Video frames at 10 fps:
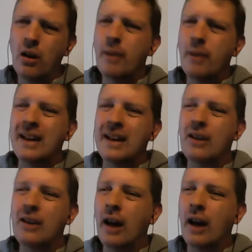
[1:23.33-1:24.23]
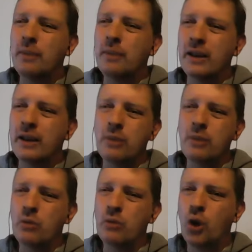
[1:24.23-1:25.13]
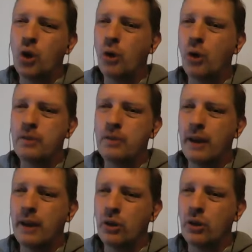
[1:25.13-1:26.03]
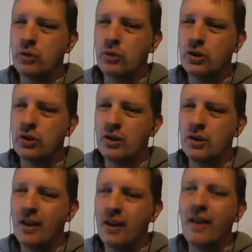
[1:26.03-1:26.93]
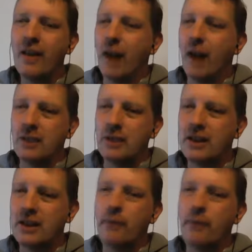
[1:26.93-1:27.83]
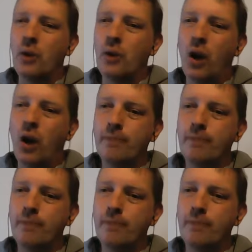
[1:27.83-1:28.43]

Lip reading: an eager-eyed policeman was haunted by ghosts, and we slept with a lot.